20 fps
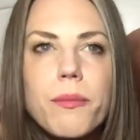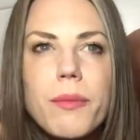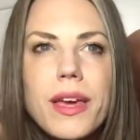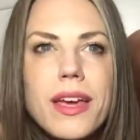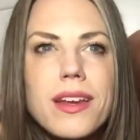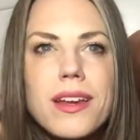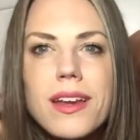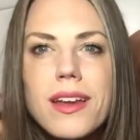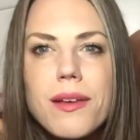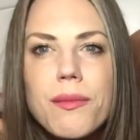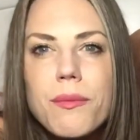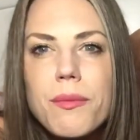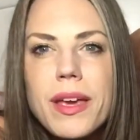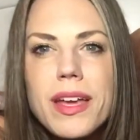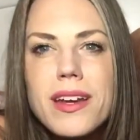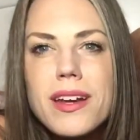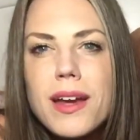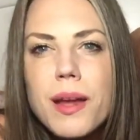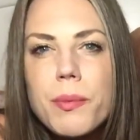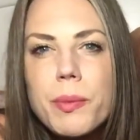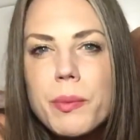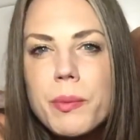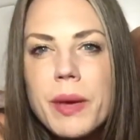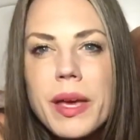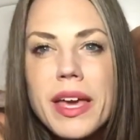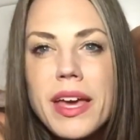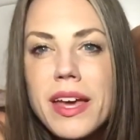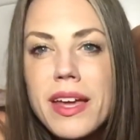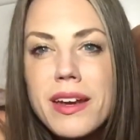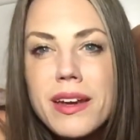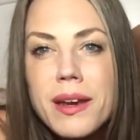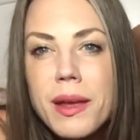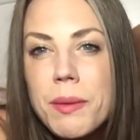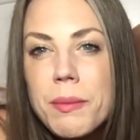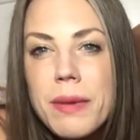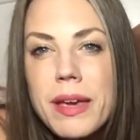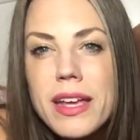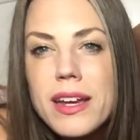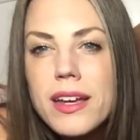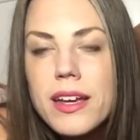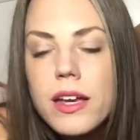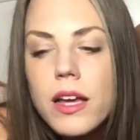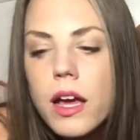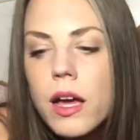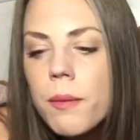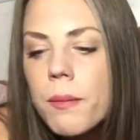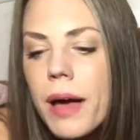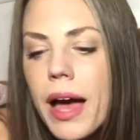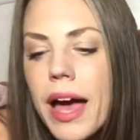made it up in my head and I made it come.